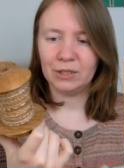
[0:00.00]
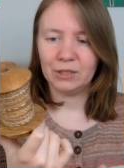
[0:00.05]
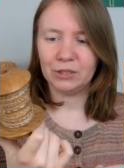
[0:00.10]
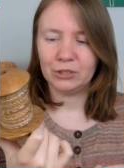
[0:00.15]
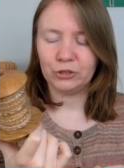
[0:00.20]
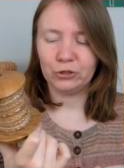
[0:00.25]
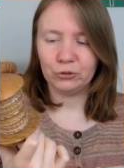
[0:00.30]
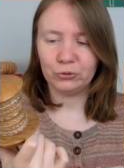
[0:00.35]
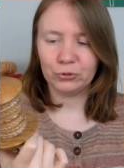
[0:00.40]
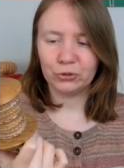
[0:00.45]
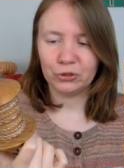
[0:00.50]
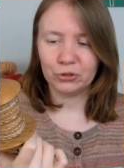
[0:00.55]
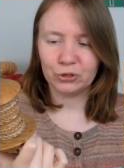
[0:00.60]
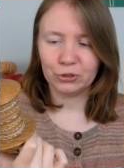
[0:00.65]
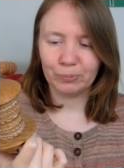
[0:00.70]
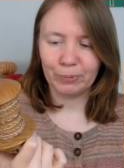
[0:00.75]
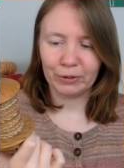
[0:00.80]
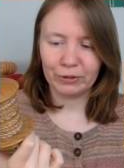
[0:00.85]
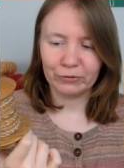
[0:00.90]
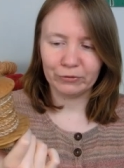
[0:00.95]
chose to
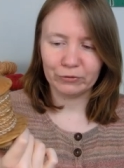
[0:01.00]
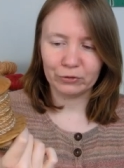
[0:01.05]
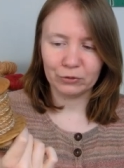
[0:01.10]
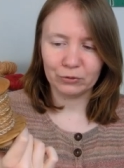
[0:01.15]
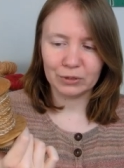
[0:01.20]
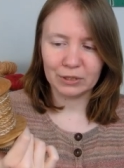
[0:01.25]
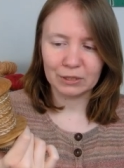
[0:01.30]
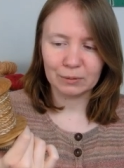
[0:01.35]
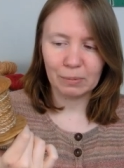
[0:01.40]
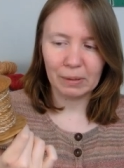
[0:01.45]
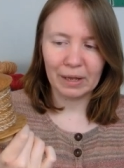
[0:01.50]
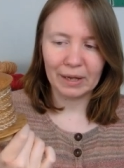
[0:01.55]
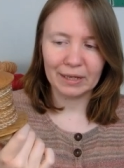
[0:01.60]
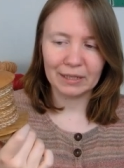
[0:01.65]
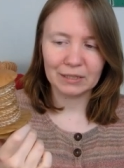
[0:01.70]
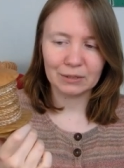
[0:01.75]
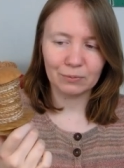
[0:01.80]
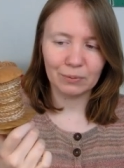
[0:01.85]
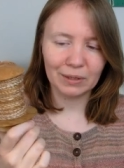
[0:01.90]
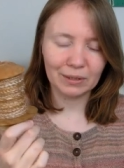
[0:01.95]
spun through this ply
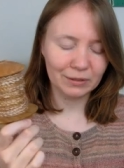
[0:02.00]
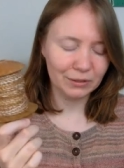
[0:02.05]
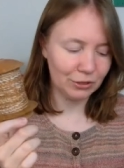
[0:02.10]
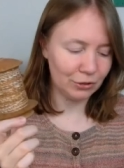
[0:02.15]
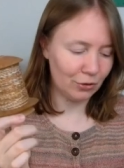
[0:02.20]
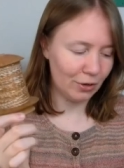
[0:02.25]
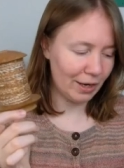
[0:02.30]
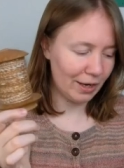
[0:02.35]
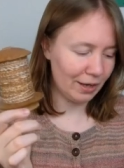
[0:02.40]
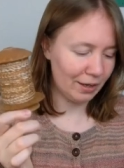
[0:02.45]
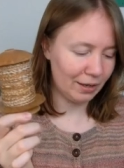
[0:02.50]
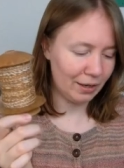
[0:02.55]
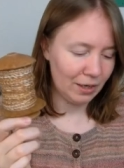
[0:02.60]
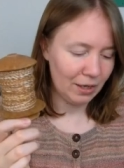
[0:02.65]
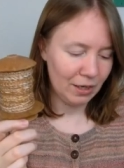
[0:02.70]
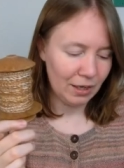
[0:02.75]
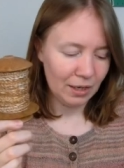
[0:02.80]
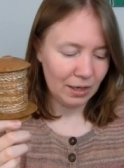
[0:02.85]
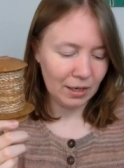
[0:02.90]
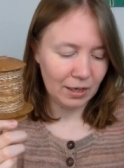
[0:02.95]
as well so I
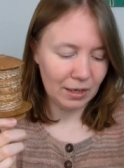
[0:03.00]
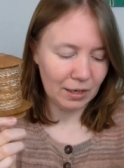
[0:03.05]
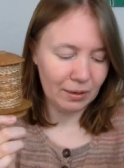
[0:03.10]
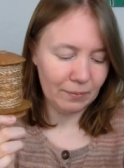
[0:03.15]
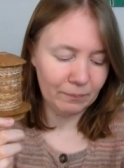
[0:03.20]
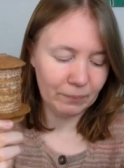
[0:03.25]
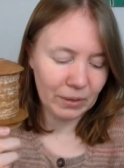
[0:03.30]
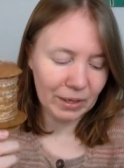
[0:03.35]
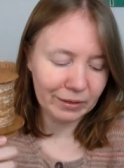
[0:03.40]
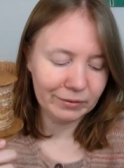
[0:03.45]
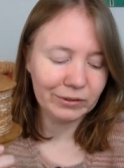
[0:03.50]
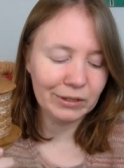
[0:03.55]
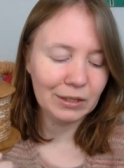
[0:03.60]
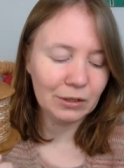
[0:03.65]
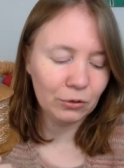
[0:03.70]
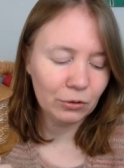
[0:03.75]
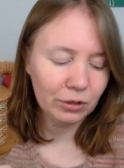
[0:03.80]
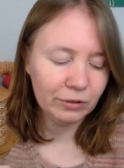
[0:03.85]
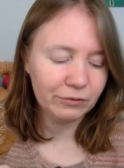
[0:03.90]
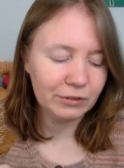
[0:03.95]
um, I think
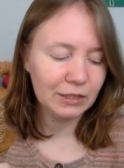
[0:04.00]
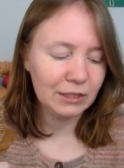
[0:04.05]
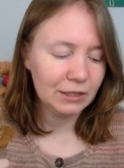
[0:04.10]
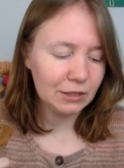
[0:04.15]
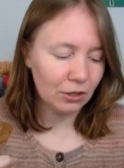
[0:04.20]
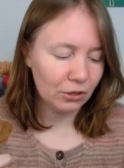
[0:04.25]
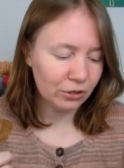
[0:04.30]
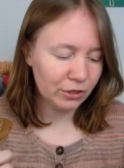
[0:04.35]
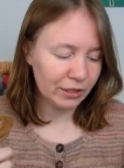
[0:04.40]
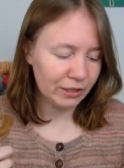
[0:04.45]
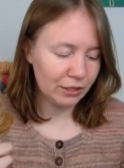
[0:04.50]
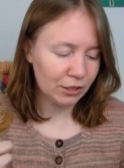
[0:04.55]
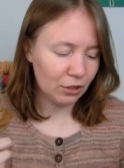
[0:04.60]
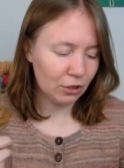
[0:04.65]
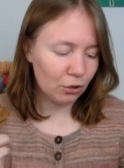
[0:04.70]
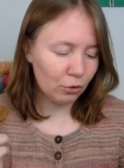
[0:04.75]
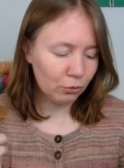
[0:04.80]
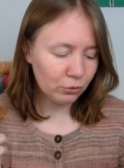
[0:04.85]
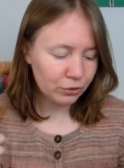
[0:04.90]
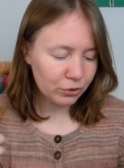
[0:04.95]
all of these contents are
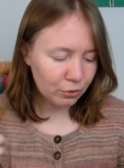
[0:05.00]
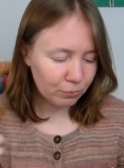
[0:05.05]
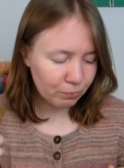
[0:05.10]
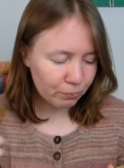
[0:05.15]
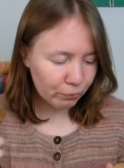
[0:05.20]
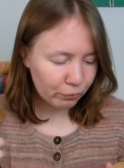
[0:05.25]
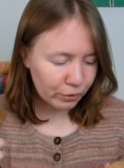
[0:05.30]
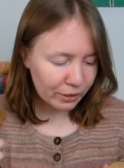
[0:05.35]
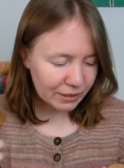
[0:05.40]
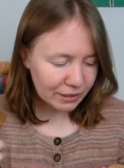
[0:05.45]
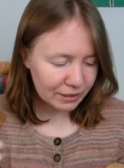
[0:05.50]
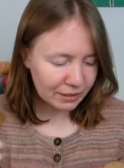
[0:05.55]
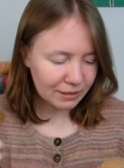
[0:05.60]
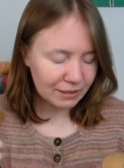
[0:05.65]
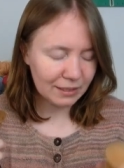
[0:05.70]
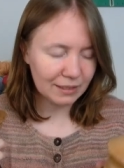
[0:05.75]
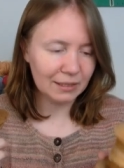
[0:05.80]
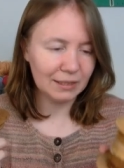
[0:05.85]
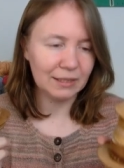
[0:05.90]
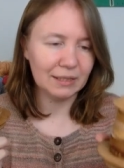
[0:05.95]
also present
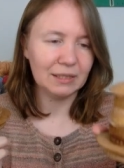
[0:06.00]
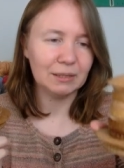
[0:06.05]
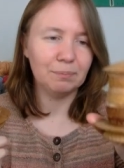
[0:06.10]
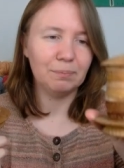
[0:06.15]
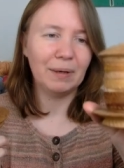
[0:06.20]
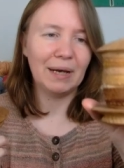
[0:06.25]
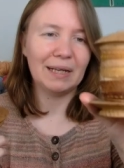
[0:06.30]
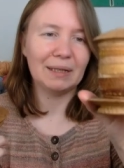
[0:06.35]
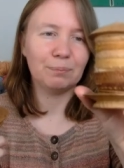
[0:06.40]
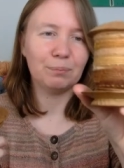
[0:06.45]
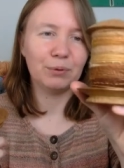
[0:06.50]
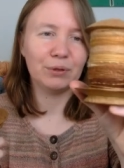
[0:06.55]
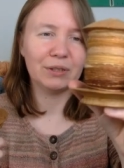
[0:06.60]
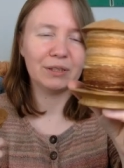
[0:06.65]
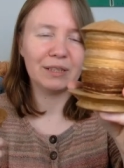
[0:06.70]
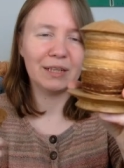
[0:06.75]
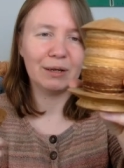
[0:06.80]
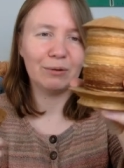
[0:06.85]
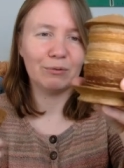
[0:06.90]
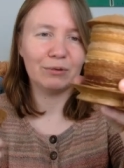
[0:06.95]
in this bat, but
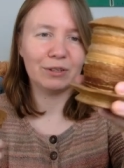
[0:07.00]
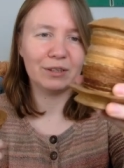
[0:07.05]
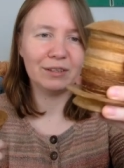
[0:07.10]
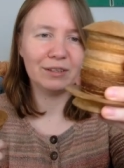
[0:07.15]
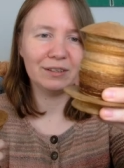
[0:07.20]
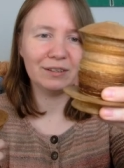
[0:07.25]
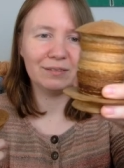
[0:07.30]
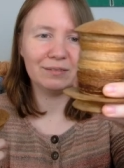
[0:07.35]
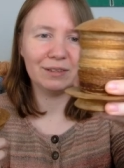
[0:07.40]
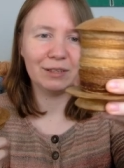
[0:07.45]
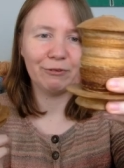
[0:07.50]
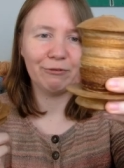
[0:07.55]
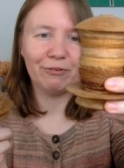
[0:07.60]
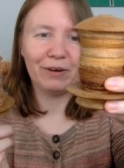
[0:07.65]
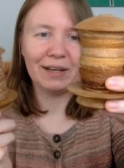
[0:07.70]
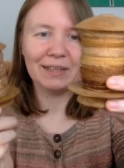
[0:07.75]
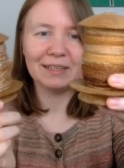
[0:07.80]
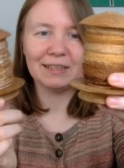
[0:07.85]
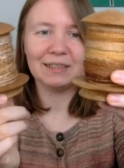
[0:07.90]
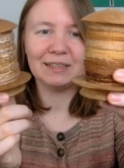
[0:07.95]
they were
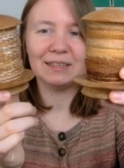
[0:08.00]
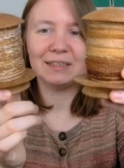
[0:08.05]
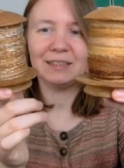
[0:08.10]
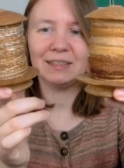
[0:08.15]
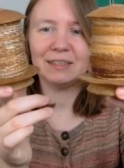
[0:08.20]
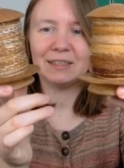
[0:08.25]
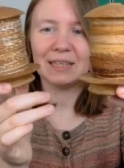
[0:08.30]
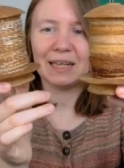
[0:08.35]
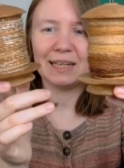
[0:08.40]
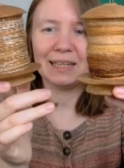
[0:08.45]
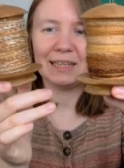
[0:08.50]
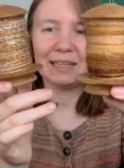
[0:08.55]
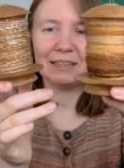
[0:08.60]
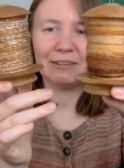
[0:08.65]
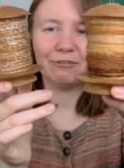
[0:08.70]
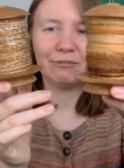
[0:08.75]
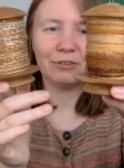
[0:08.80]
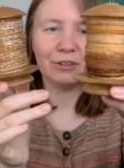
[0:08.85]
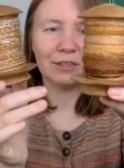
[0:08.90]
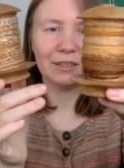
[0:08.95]
divided slightly
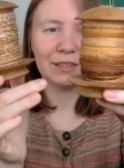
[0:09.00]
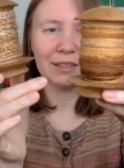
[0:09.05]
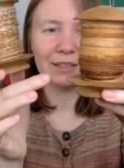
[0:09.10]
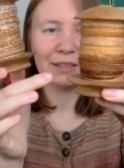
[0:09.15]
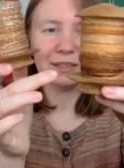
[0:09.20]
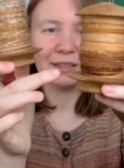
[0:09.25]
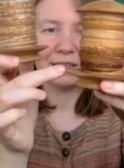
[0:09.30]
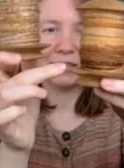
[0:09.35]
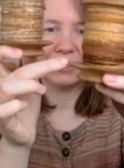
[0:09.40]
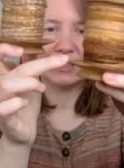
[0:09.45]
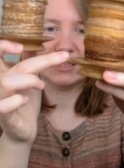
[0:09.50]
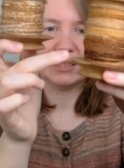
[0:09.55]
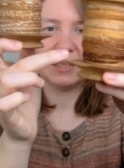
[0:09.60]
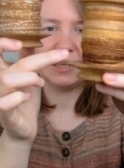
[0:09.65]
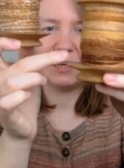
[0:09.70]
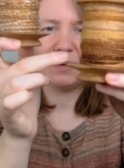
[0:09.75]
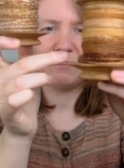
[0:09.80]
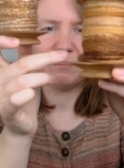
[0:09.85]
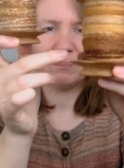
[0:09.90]
different and there's uh,